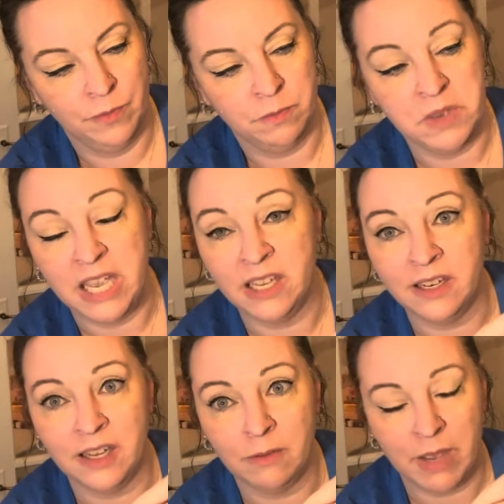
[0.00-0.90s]
made
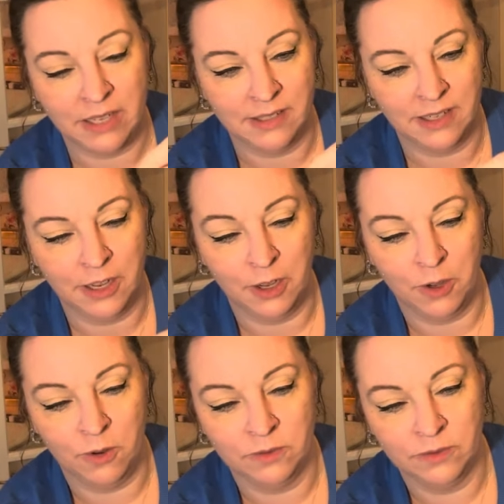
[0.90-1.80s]
in
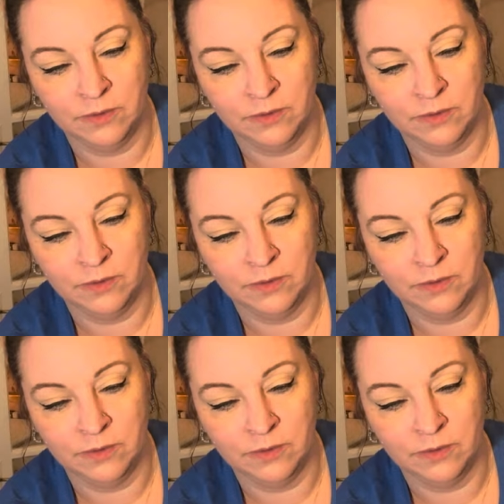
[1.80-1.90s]
Mexico.